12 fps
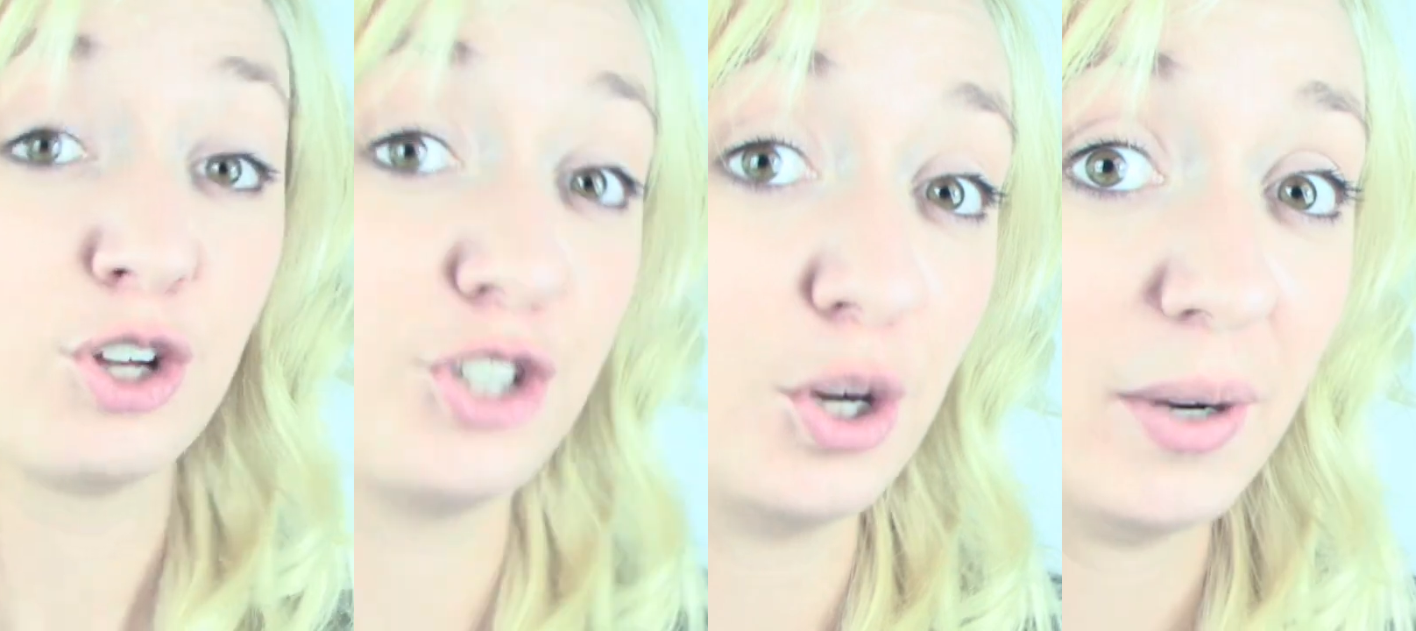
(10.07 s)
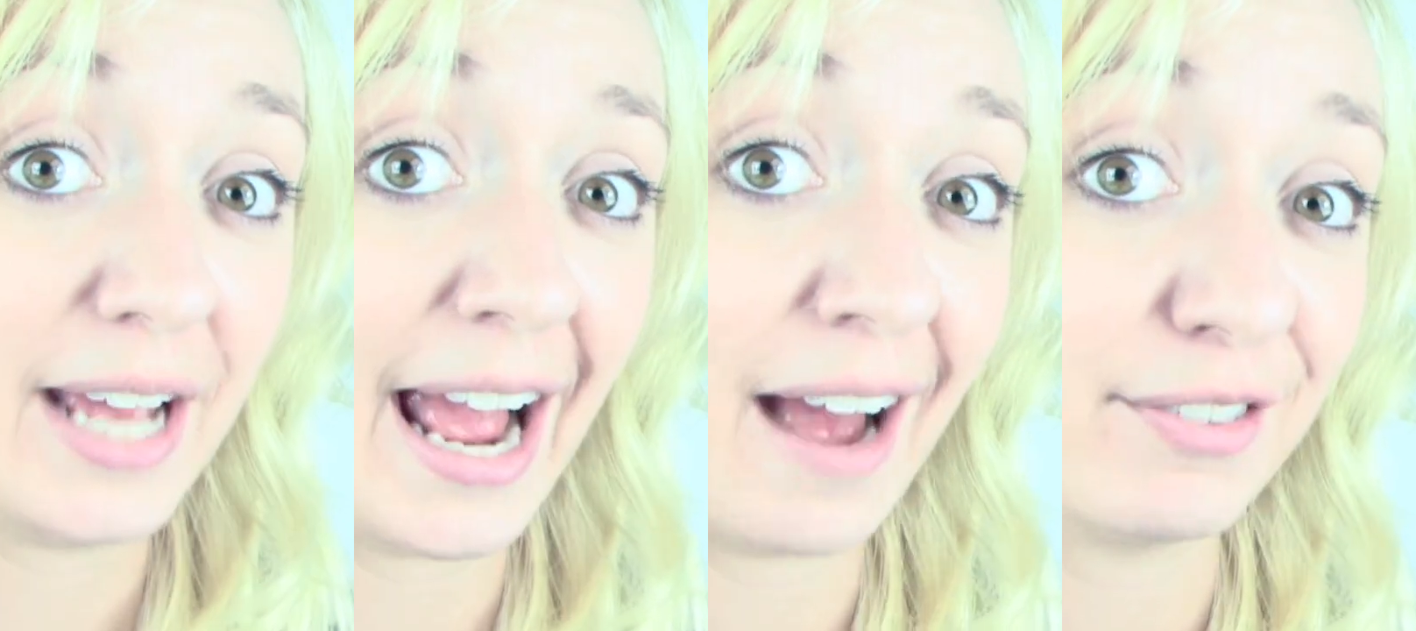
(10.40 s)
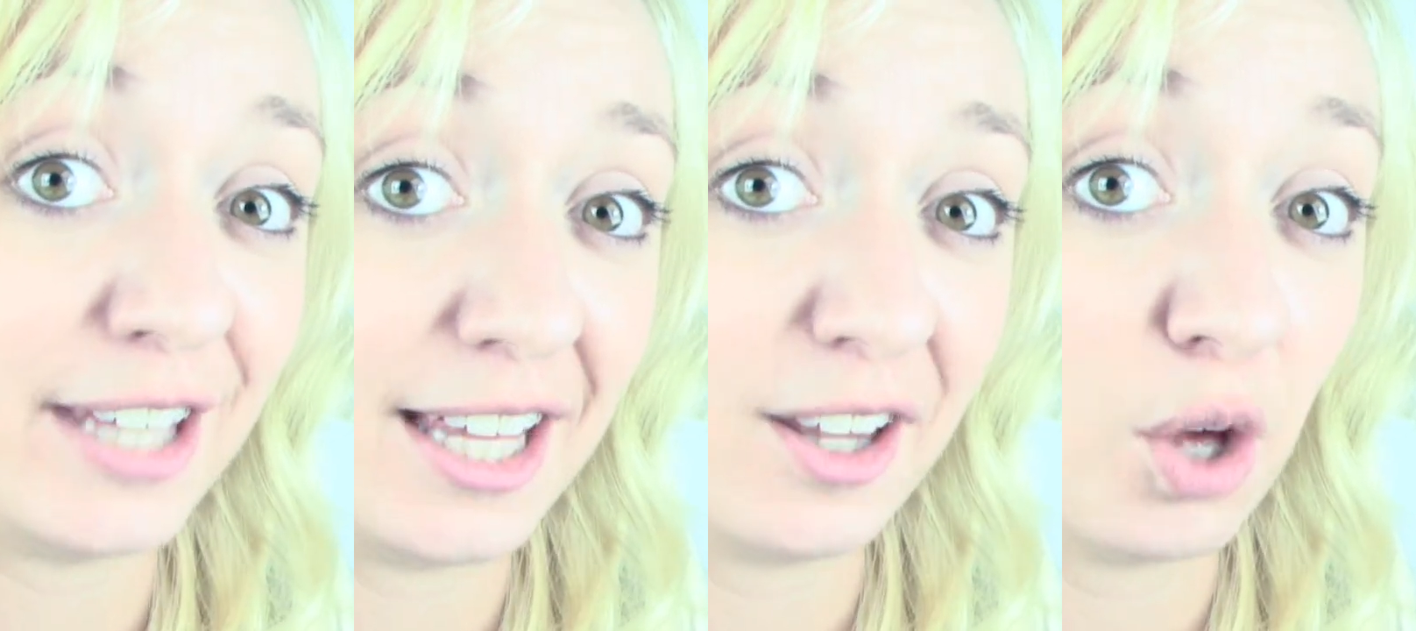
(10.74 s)
Two and a
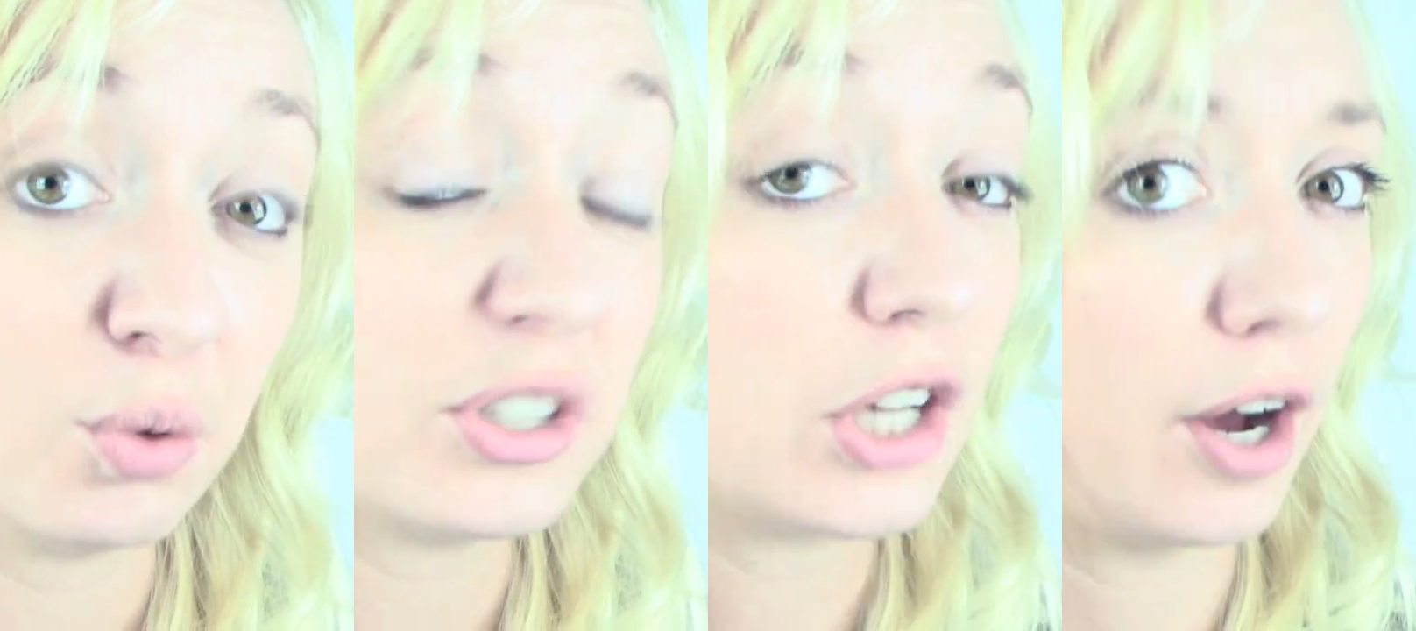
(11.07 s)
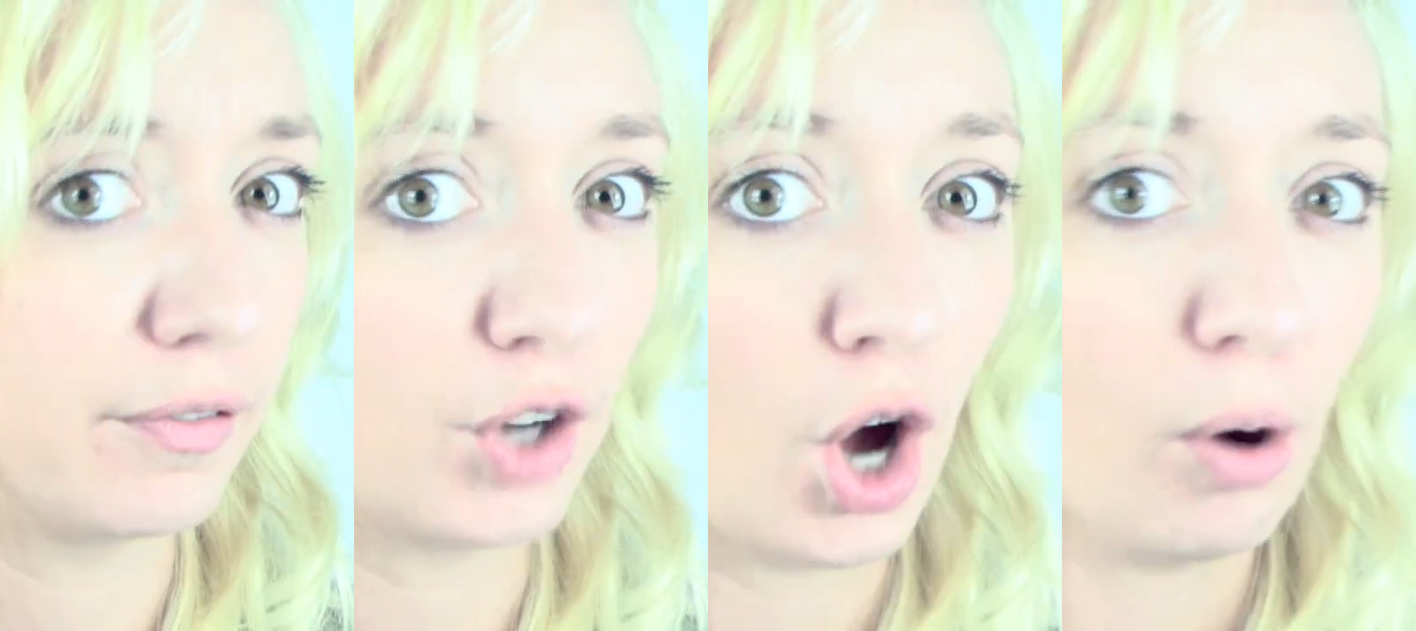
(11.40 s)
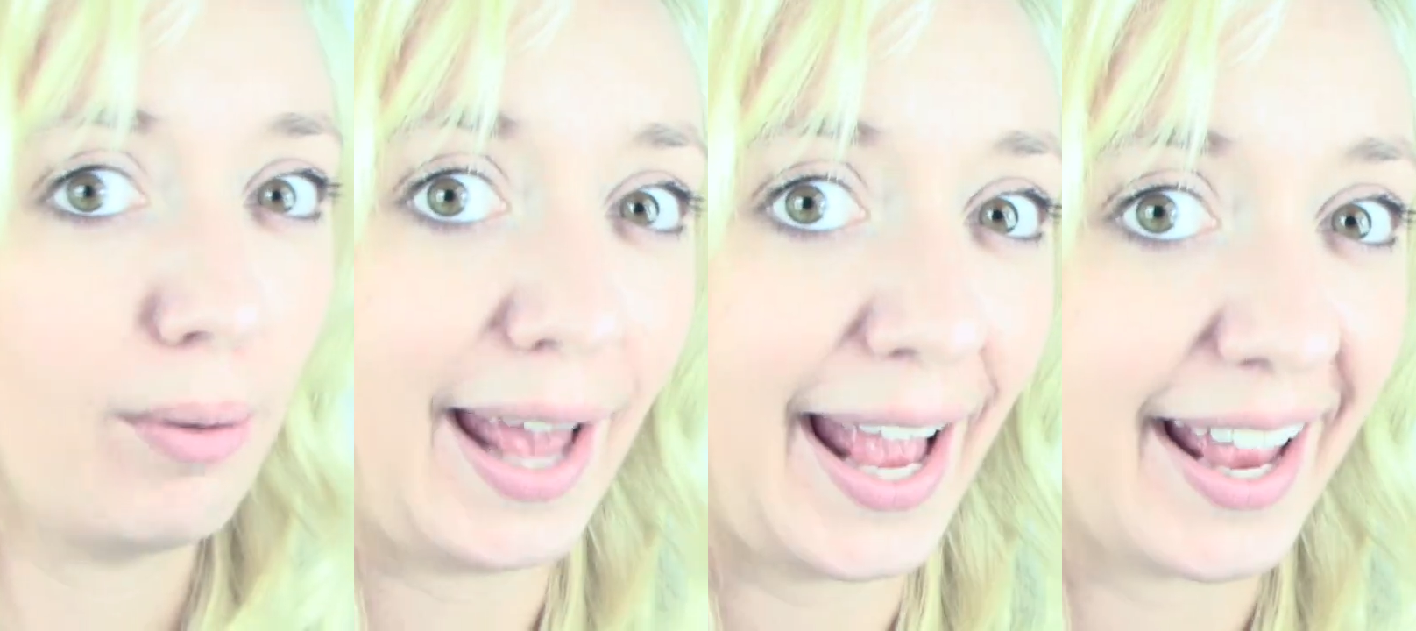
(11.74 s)
half kilos of
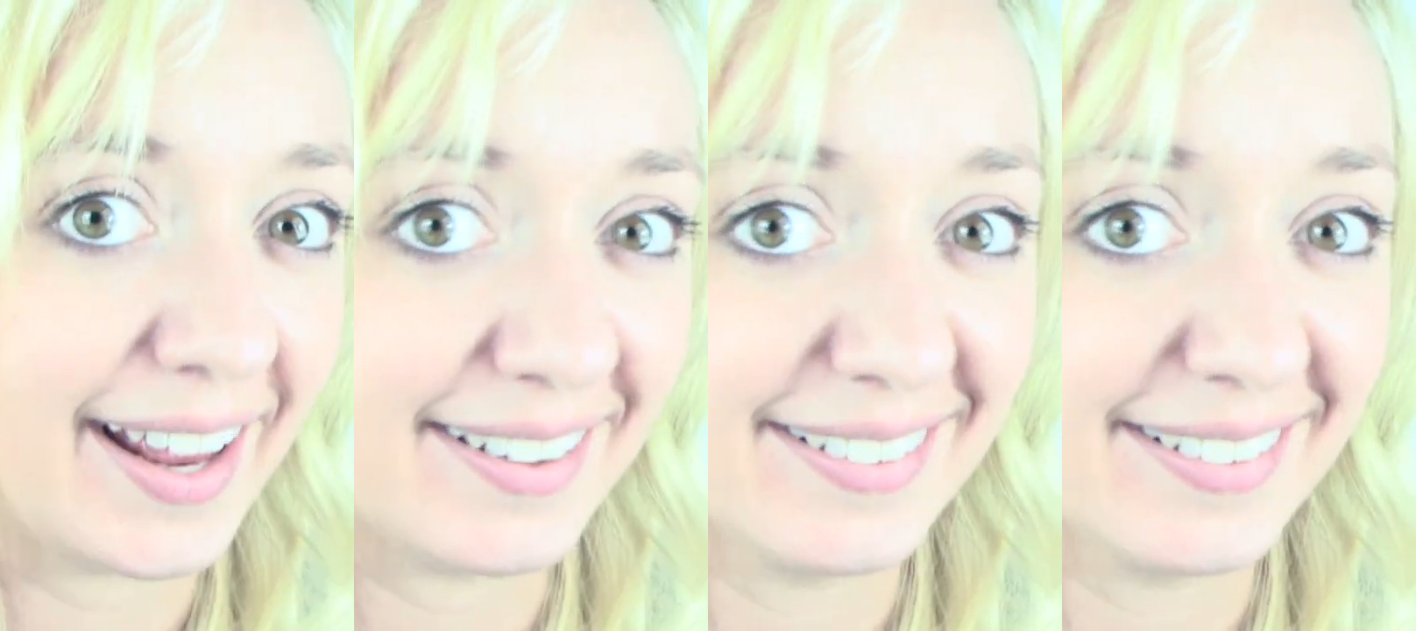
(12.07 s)
cocaine.